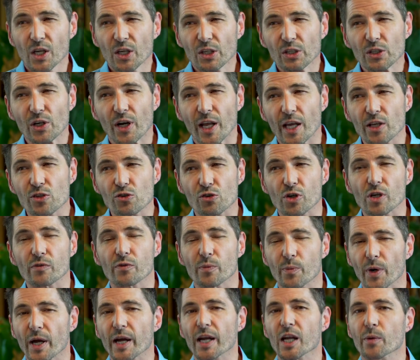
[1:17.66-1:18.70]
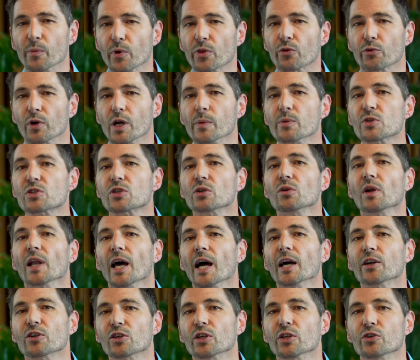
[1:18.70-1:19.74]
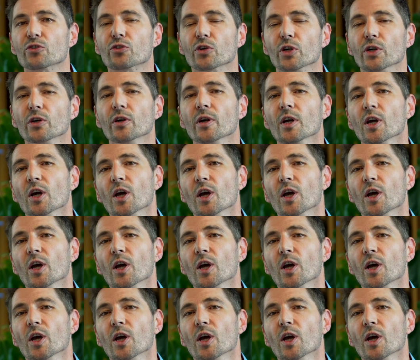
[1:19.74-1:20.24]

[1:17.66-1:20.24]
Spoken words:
Not as true for brain number 3, but still largely true.